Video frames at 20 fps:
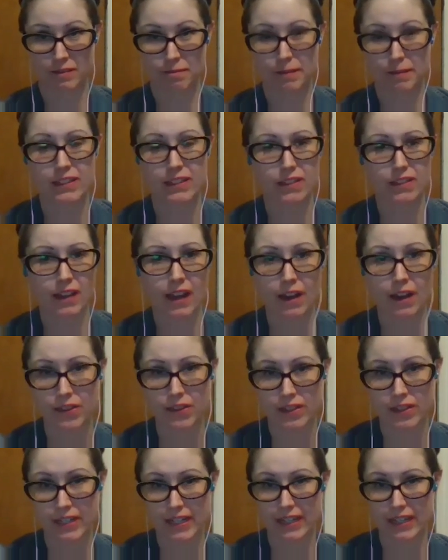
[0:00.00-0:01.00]
mental
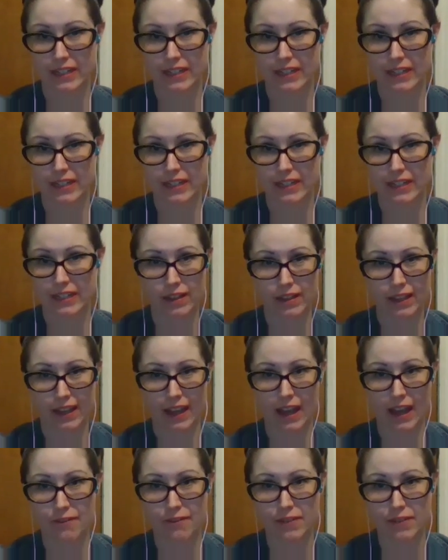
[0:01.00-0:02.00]
health needs, or they
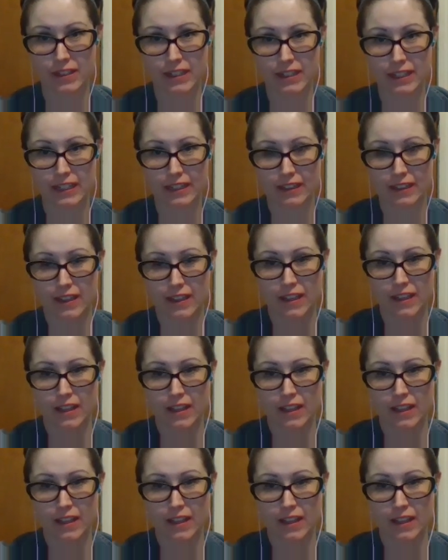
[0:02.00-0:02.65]
have any